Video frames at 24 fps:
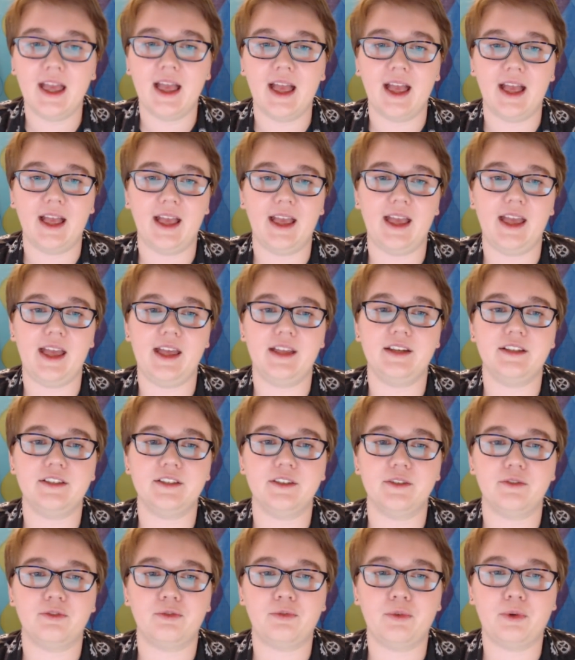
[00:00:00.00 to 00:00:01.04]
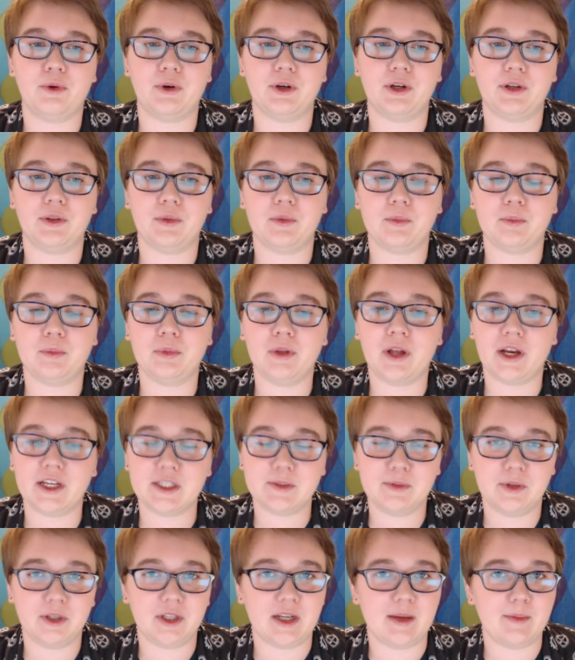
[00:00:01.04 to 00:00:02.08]
and for blocks
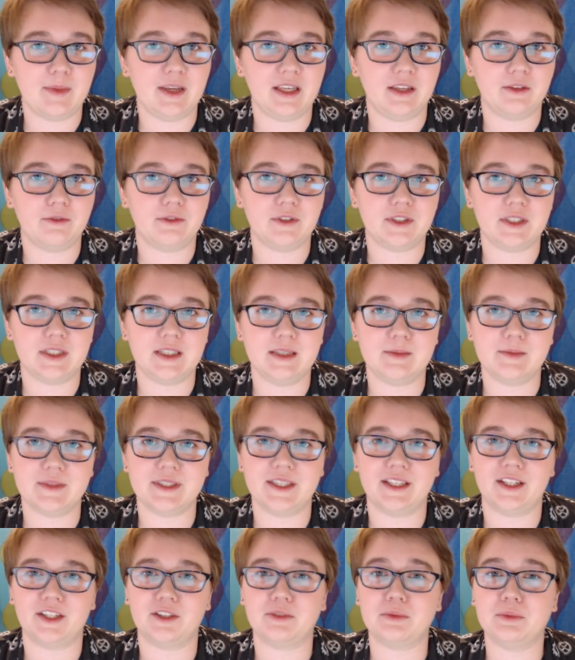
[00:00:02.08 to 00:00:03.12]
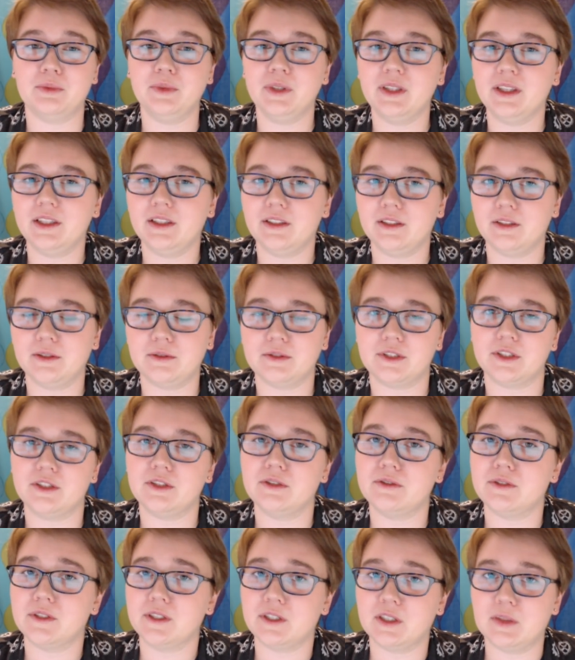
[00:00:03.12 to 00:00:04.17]
programming for teams that are really new to
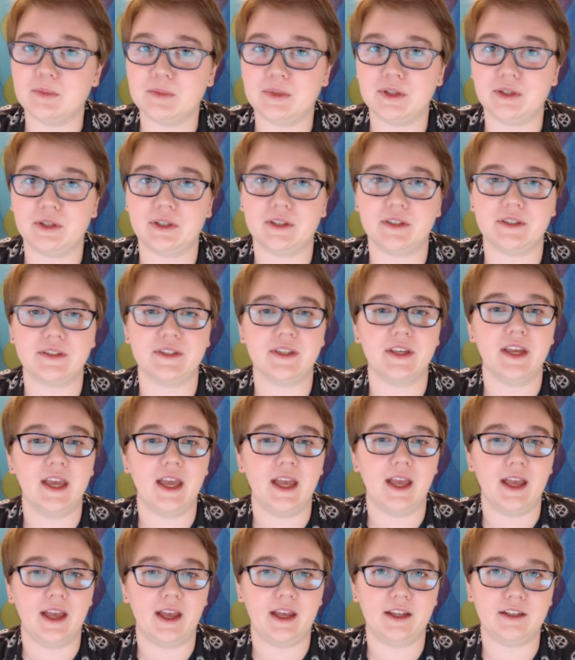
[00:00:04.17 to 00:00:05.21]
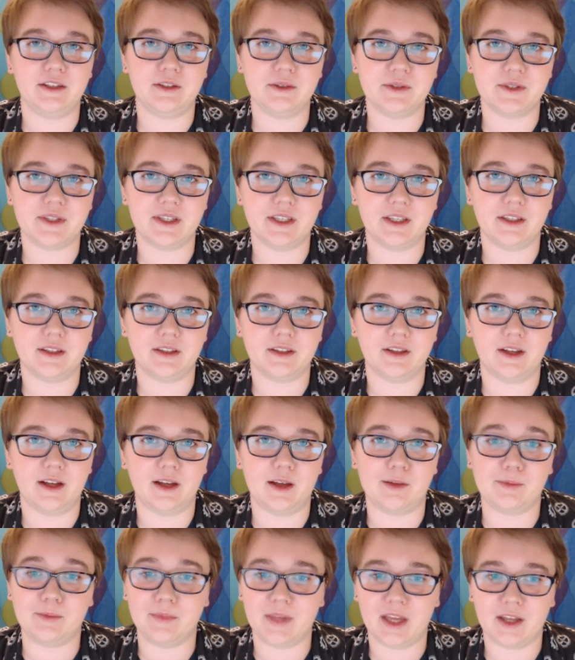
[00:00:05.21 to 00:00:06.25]
using computers and using
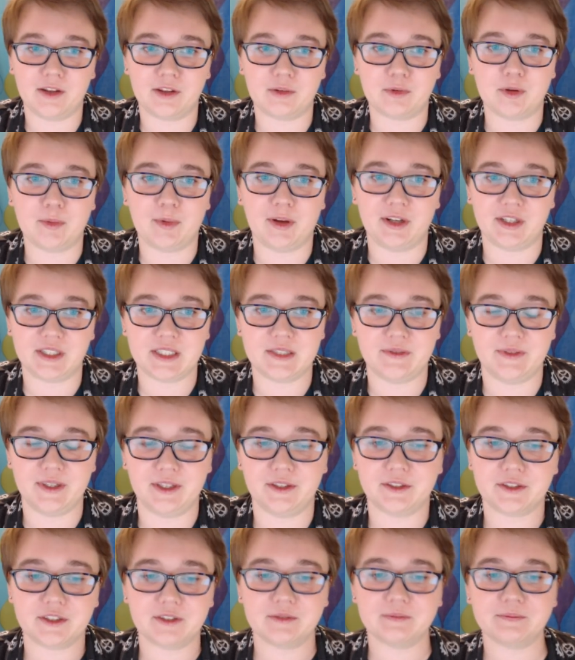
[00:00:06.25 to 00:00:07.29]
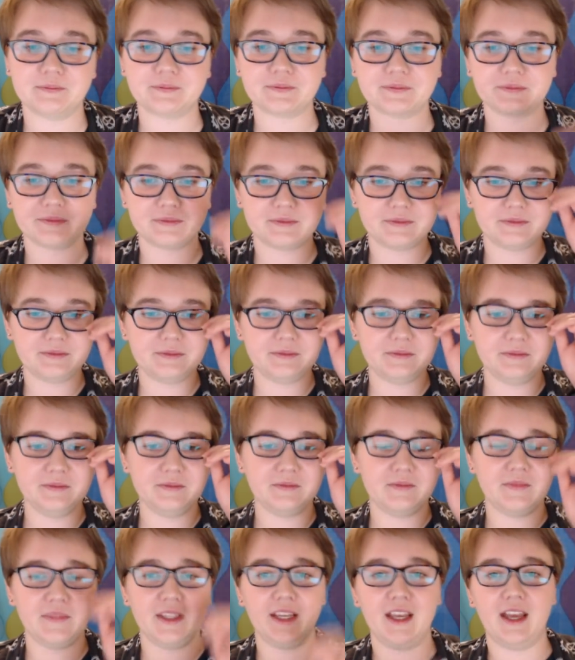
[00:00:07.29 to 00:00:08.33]
and the robotics field.
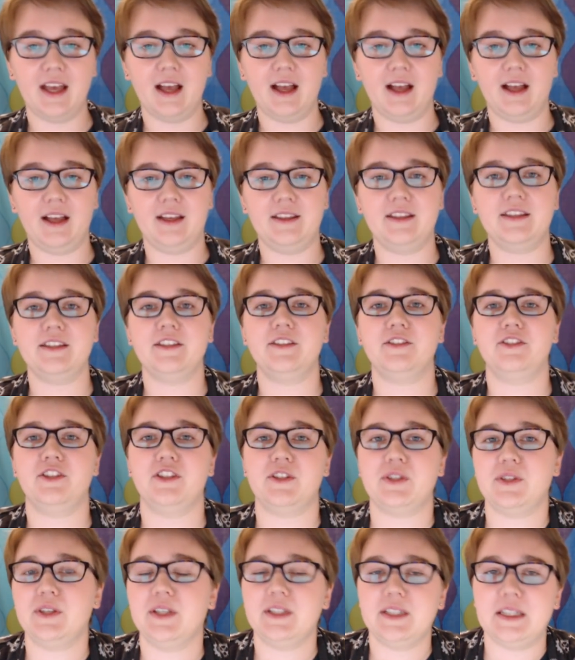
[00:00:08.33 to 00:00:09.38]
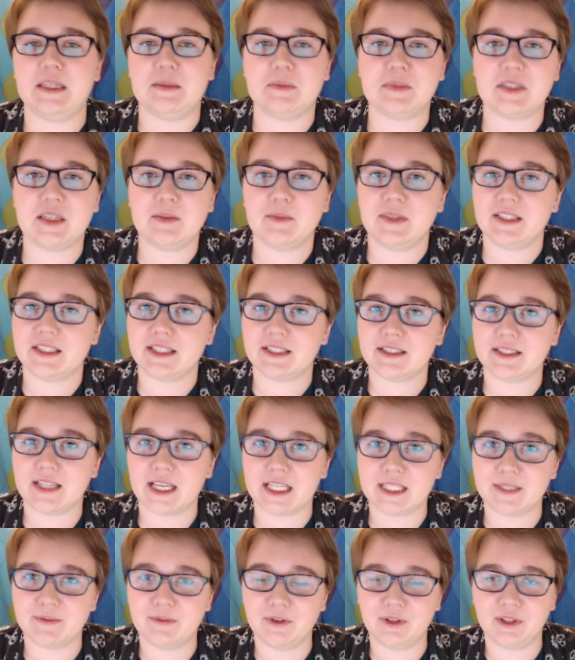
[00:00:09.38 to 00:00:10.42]
And this is just so that teams can be
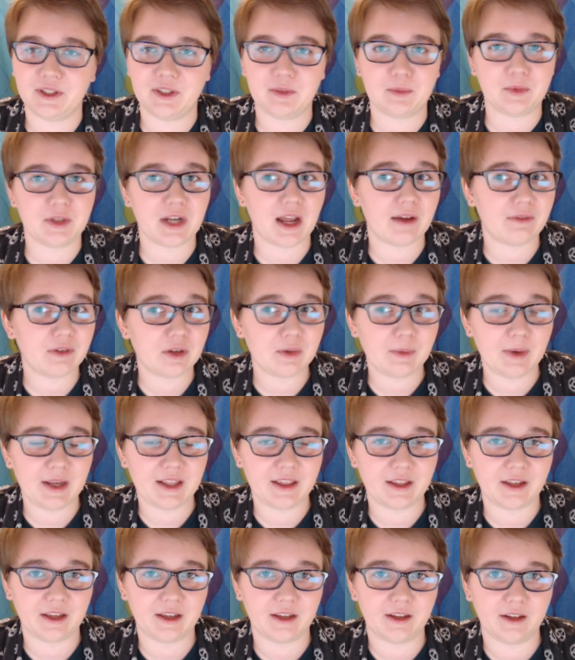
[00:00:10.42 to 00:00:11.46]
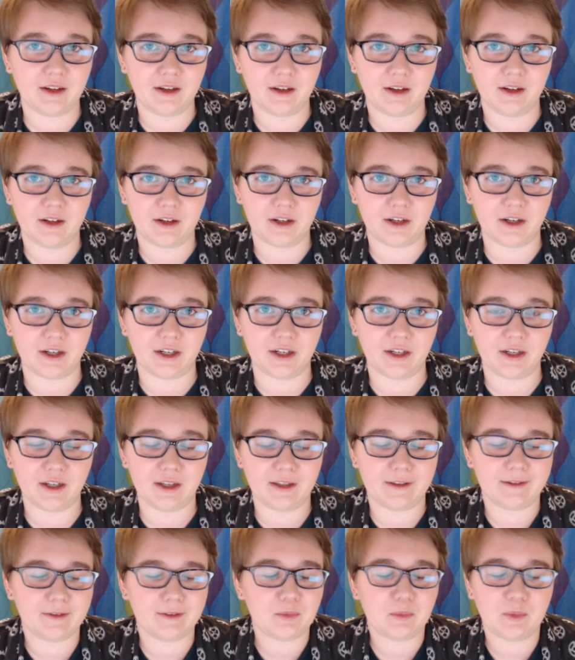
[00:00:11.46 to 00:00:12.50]
successful in whatever way they are
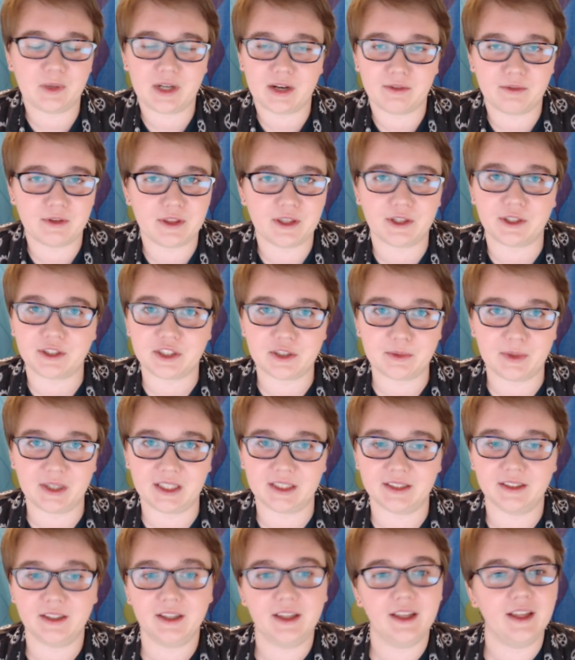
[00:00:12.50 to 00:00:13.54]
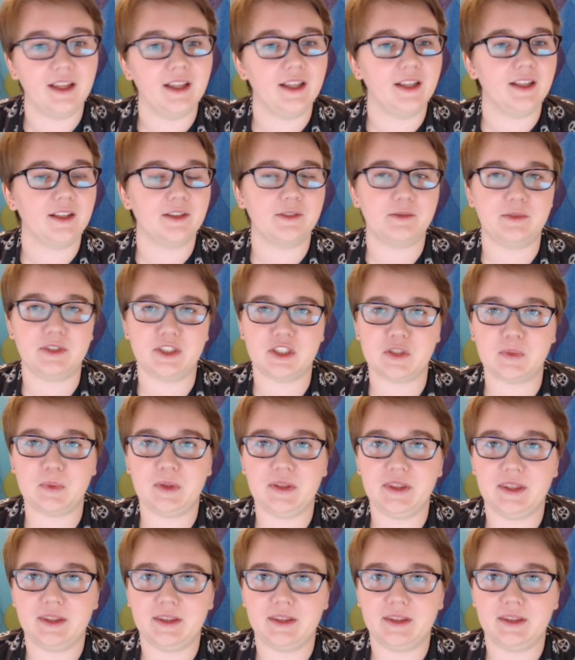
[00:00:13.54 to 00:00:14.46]
in whatever they're doing. We just want